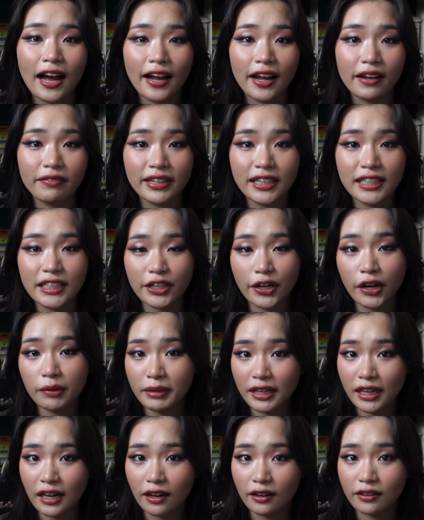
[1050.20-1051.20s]
I have an
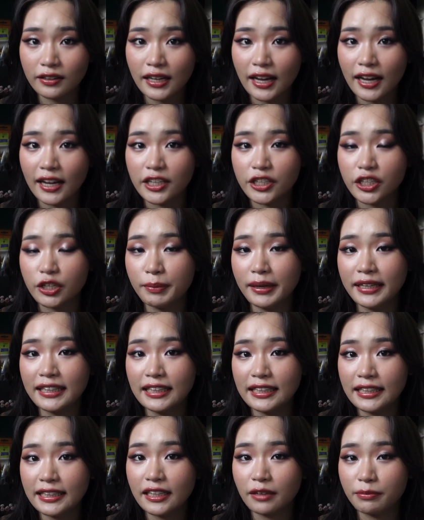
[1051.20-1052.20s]
Instagram account at
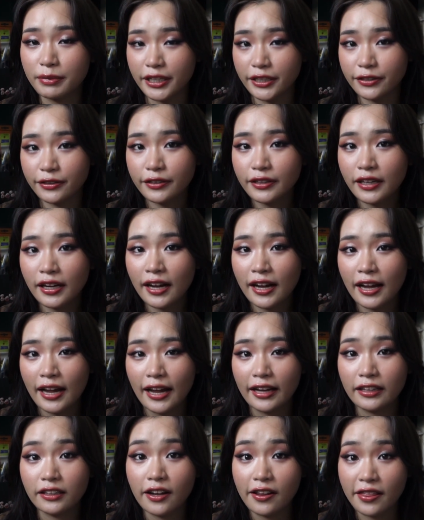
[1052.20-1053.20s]
ShermaineCCW,
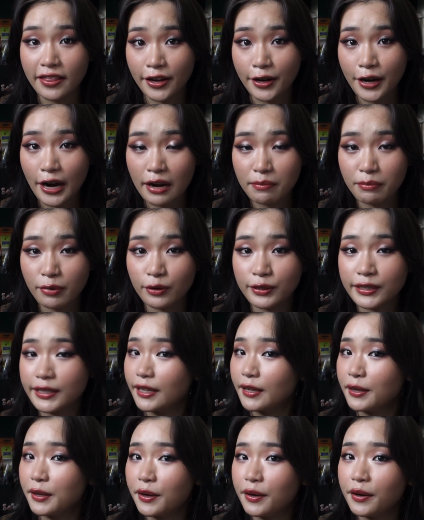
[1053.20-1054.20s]
and on there I post
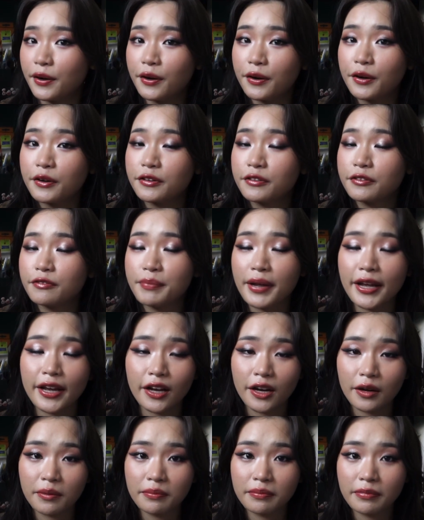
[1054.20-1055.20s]
a lot of
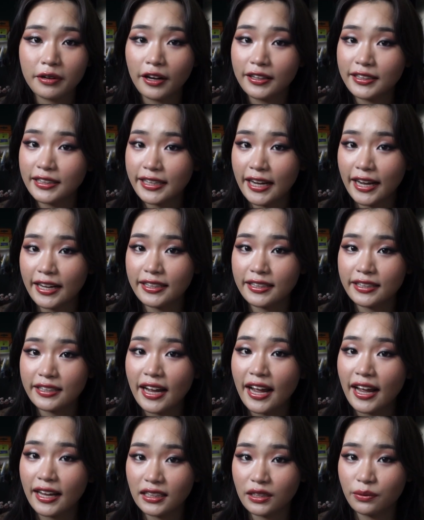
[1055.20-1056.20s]
makeup content
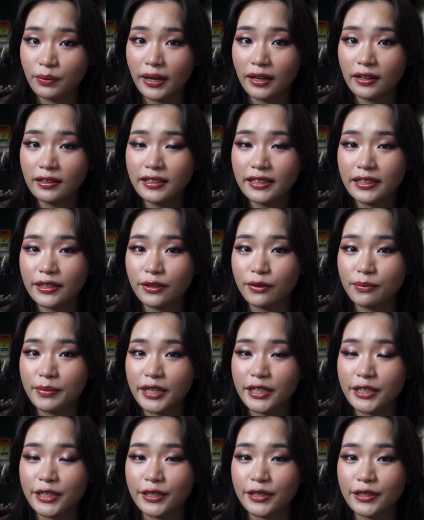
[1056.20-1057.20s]
as well, so
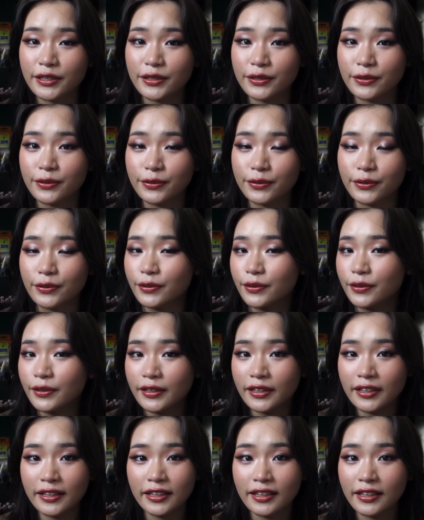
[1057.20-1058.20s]
make sure to
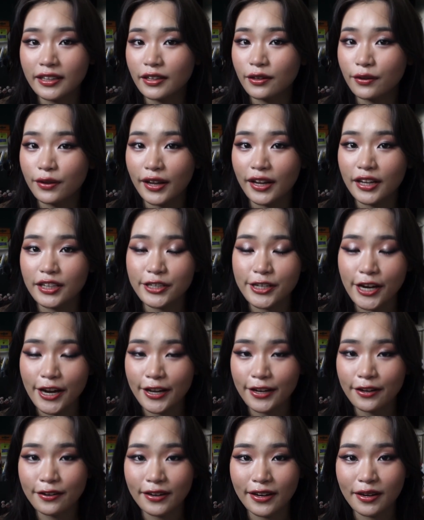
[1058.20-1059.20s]
go there and check
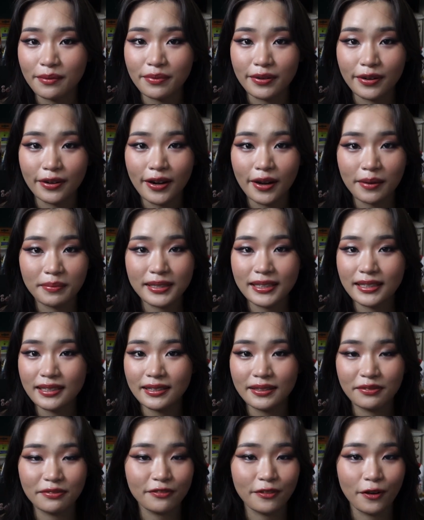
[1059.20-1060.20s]
it out, and perhaps
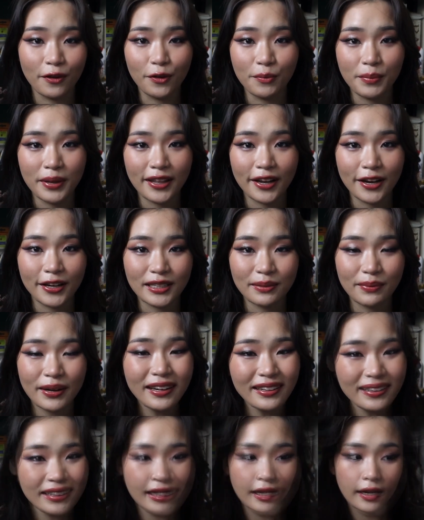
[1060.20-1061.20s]
follow me there as well.